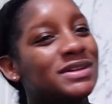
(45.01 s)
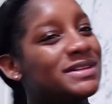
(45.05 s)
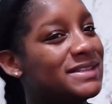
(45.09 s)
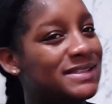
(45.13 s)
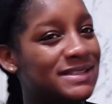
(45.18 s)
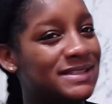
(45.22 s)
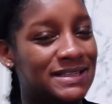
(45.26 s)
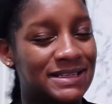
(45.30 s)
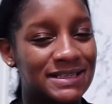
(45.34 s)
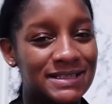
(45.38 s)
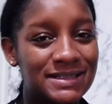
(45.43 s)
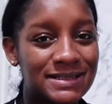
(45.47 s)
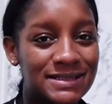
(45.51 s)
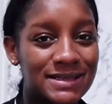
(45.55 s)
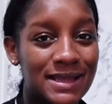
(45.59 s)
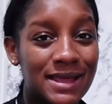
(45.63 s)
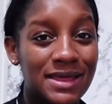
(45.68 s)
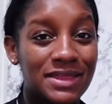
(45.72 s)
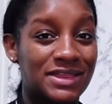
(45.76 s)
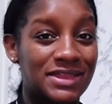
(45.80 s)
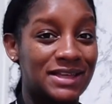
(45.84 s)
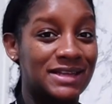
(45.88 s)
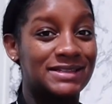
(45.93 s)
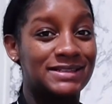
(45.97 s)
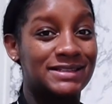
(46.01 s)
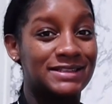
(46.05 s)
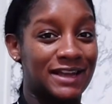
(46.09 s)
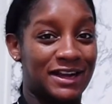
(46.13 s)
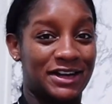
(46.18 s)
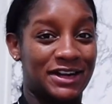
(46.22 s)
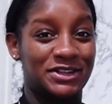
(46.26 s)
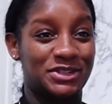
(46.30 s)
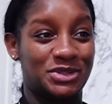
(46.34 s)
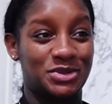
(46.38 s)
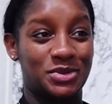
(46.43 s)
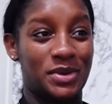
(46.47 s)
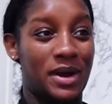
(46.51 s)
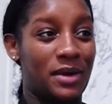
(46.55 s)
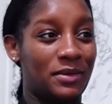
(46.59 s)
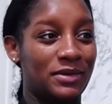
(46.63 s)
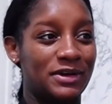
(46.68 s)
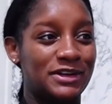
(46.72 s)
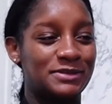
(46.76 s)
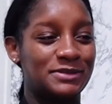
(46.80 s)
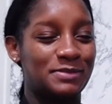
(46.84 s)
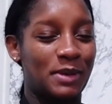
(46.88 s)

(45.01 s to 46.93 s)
Z's the entire two hours,